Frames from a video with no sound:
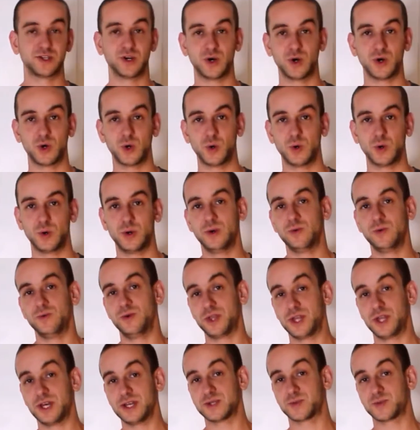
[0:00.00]

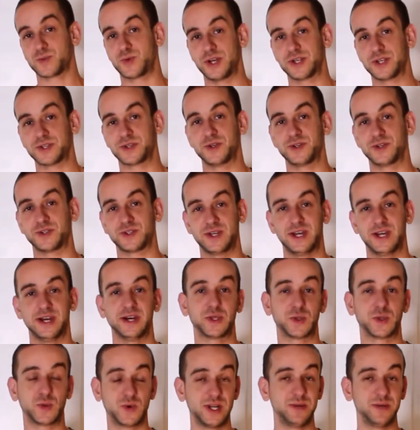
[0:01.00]
So with the espressos
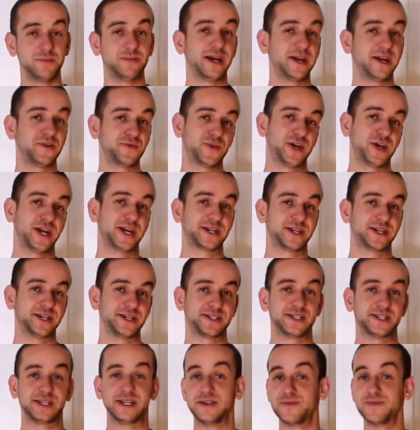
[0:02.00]
there are three main
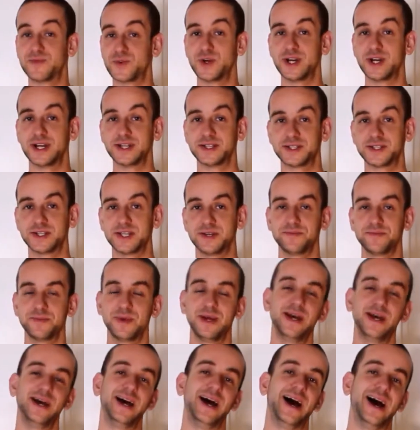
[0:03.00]
factors that influence
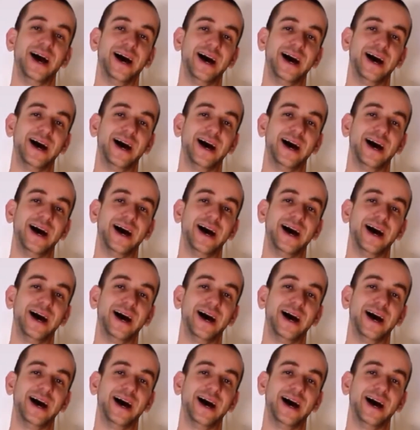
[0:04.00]
them